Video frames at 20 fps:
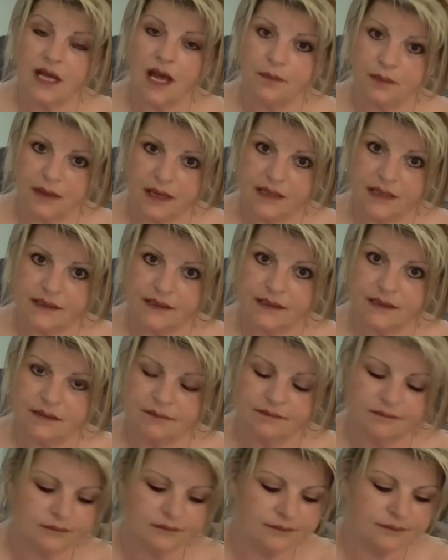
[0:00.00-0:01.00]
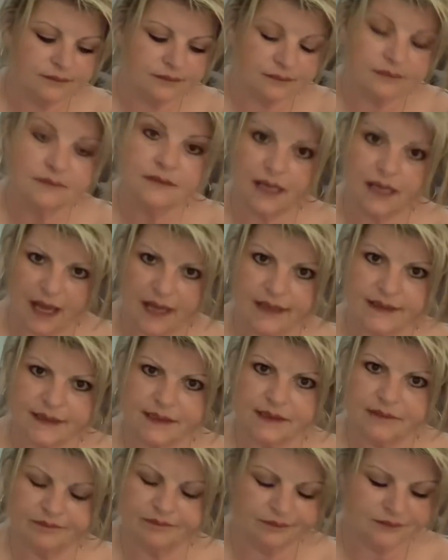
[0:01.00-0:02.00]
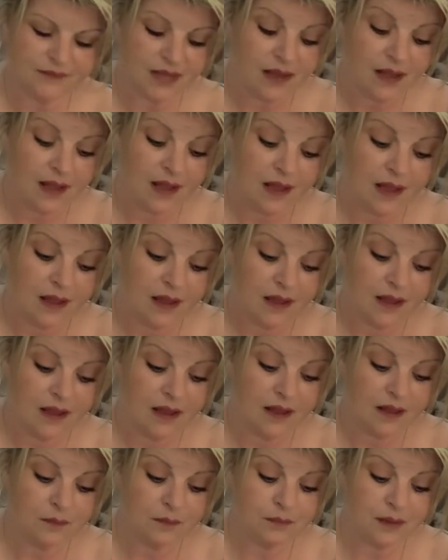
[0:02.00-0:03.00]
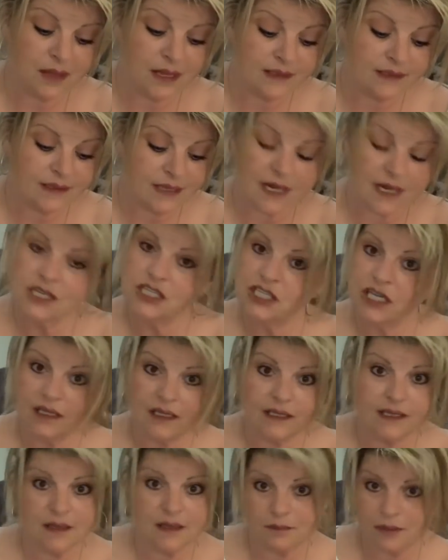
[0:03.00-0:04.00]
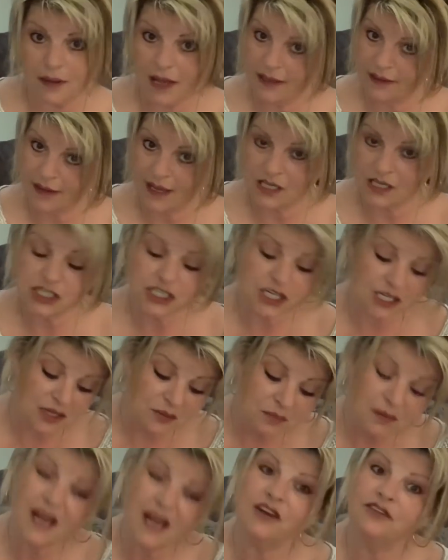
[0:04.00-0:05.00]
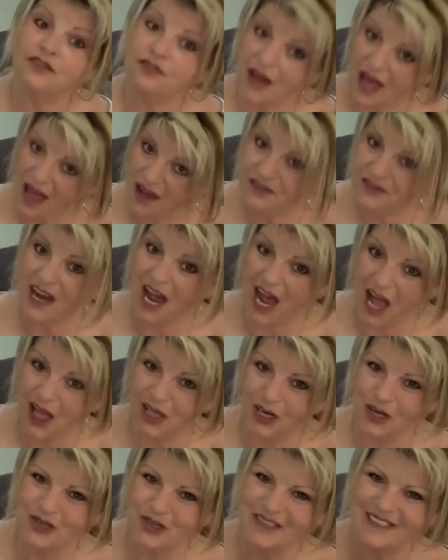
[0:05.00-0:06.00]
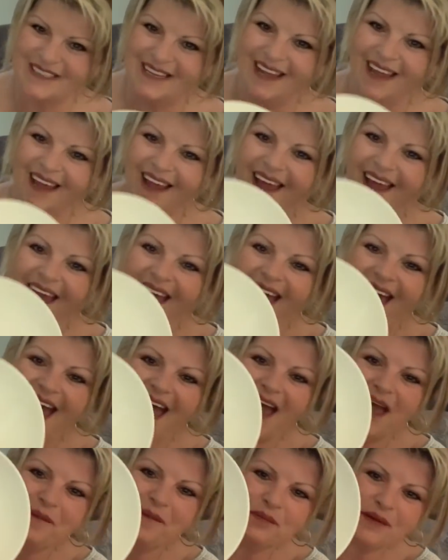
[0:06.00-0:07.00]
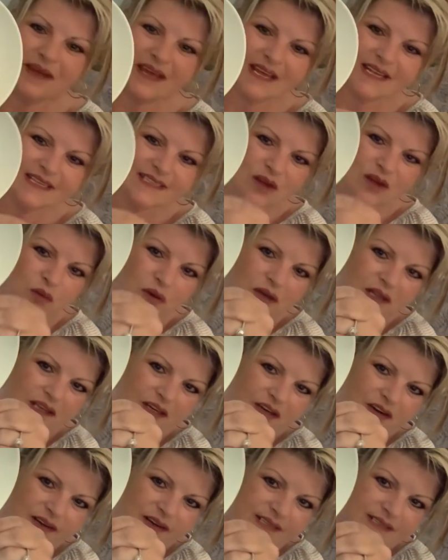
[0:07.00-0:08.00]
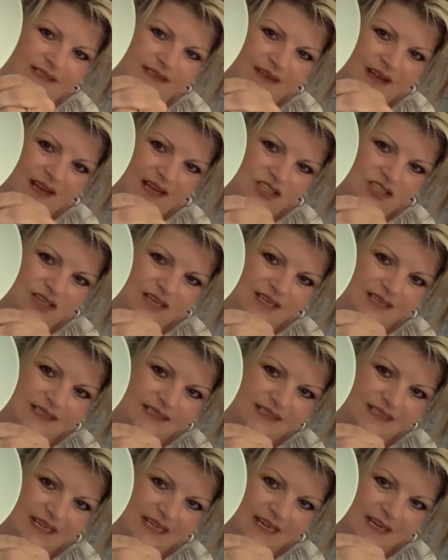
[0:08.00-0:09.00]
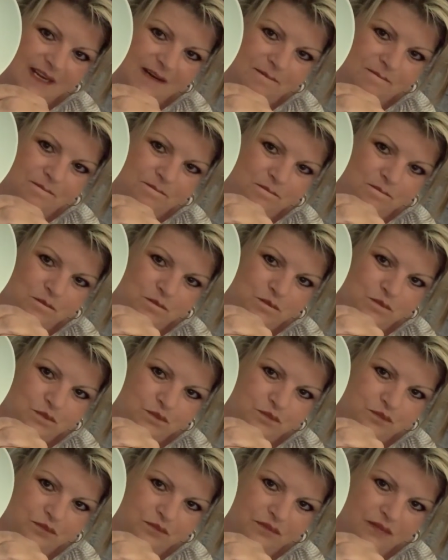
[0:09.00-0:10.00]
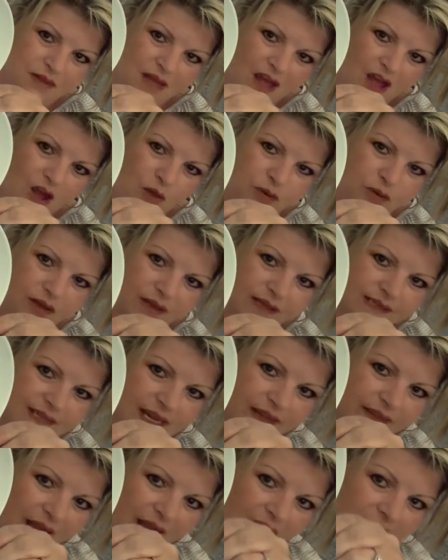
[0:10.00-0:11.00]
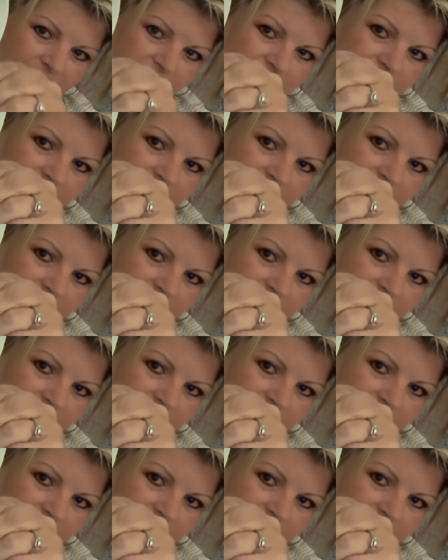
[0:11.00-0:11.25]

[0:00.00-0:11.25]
a piece. Yes. But Sheila didn't pay that. Sheila paid $5 a piece on clearance, as you can see. I hope you can see that.